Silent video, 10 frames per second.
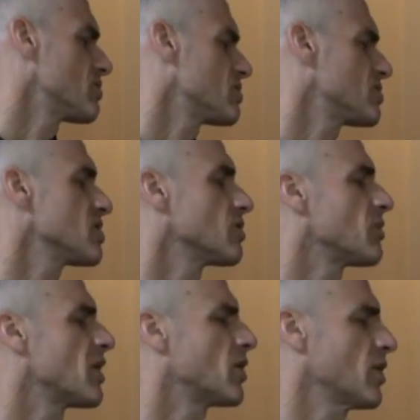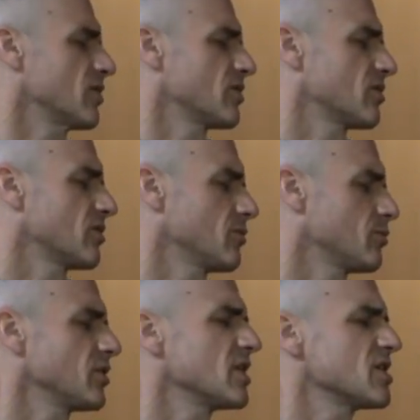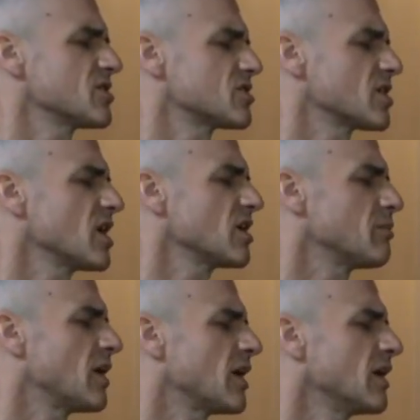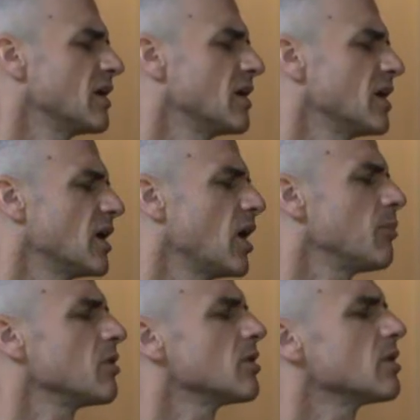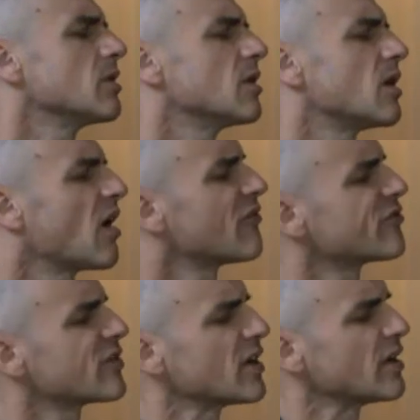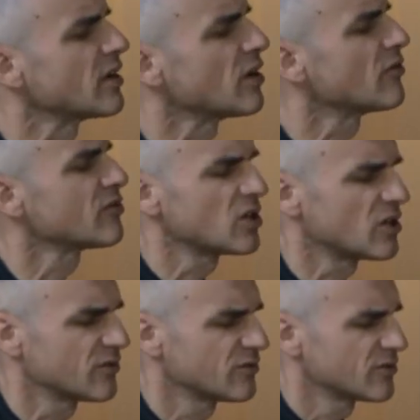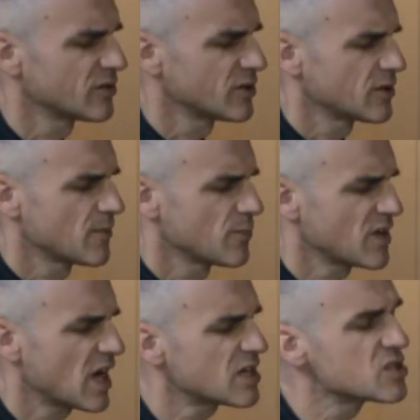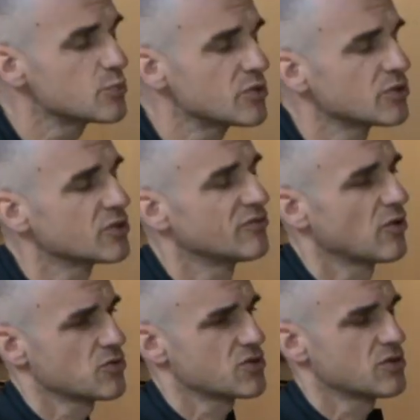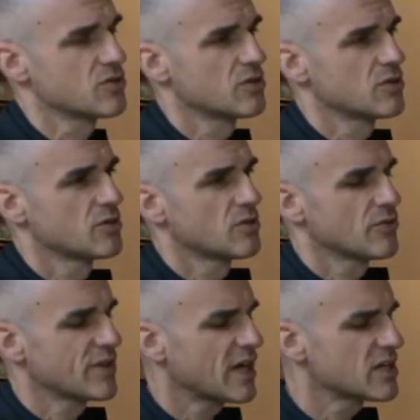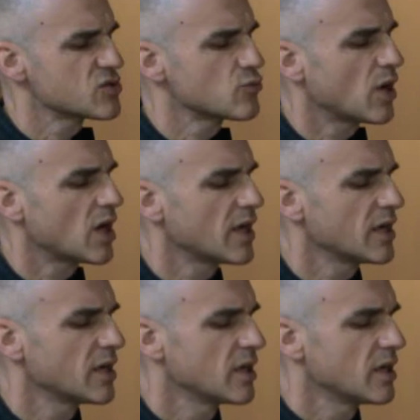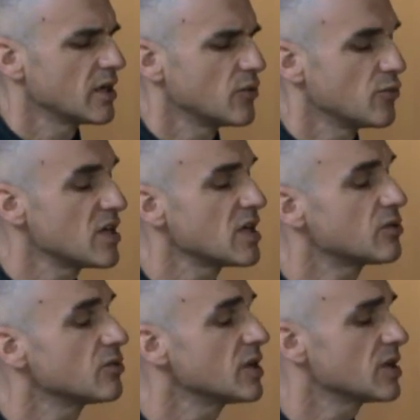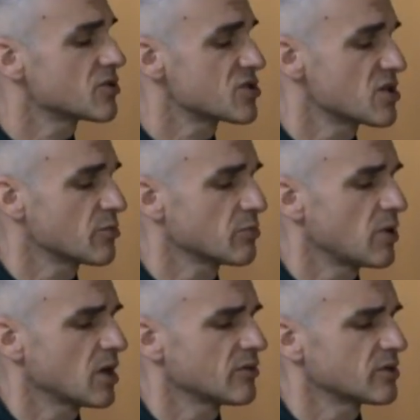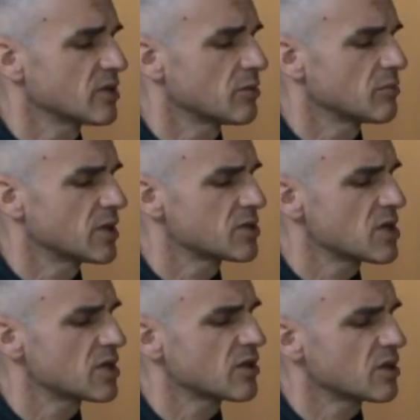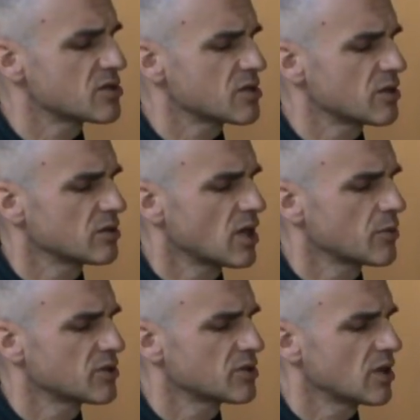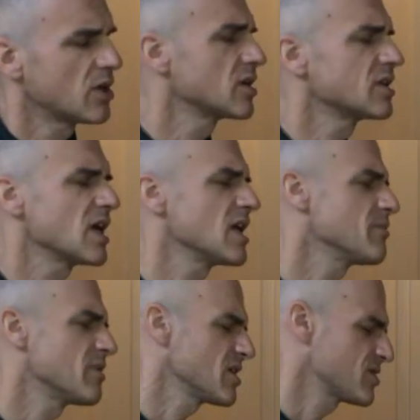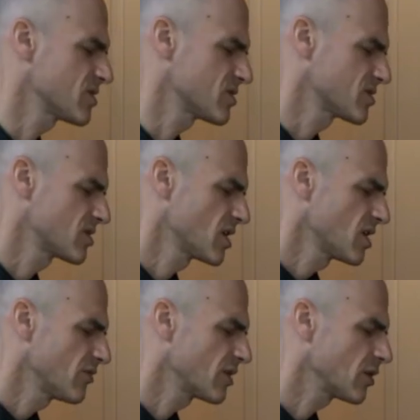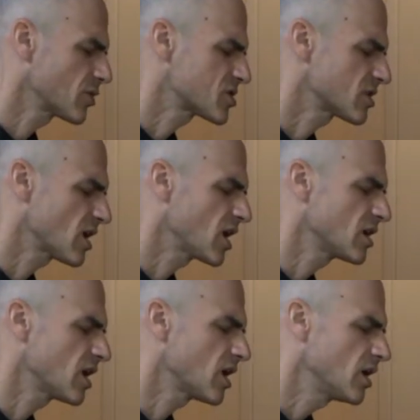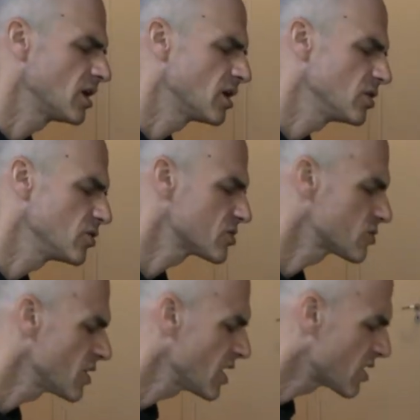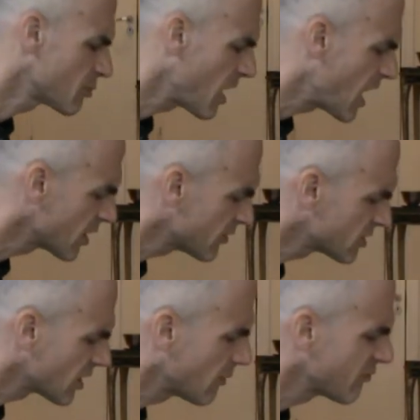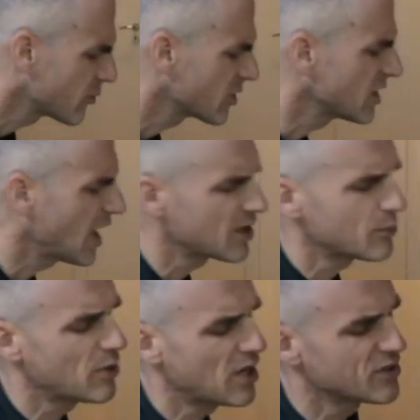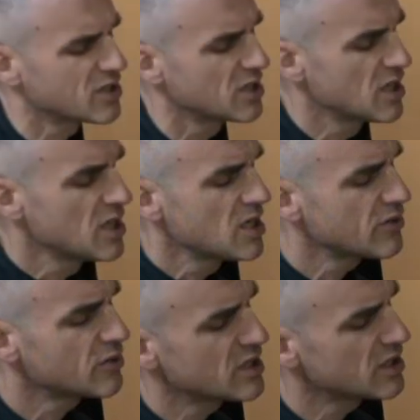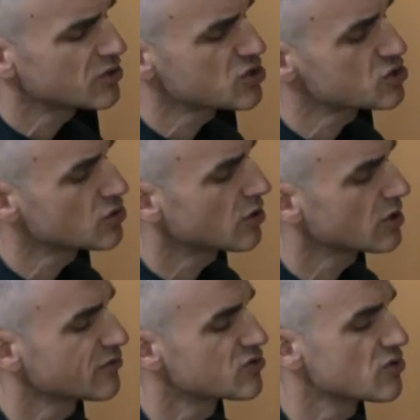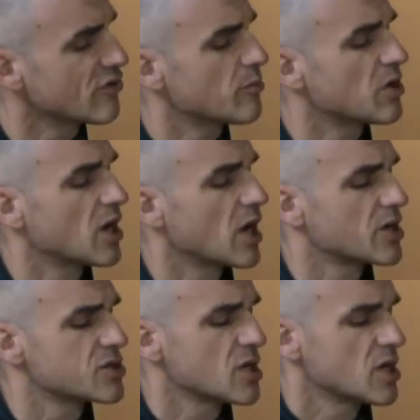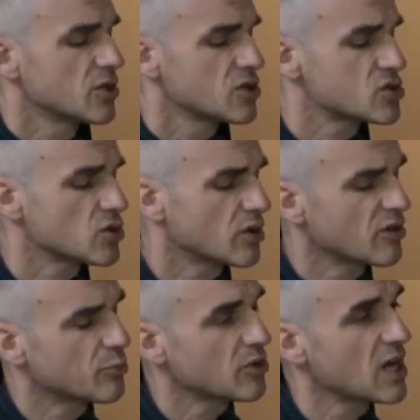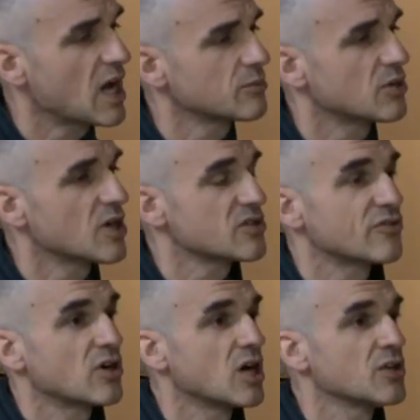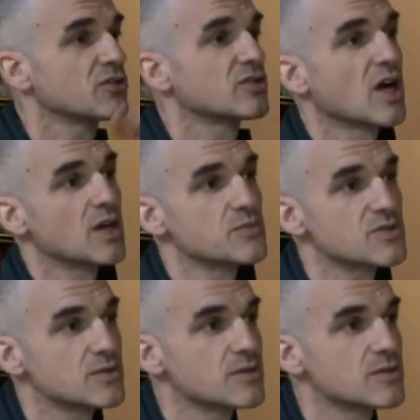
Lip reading: steal my heart. Please take my humble offering of love. That is pure devotion. That is why we need to hear Srimad Bhagavatam and Chaitanya Charitamrita on a daily basis. When Lord Chaitanya used to hear Bhagavatam from Gadadhar Pandit, he would hear the story of Dhruva Maharaj, the story of Prahlad Maharaj for 100 times.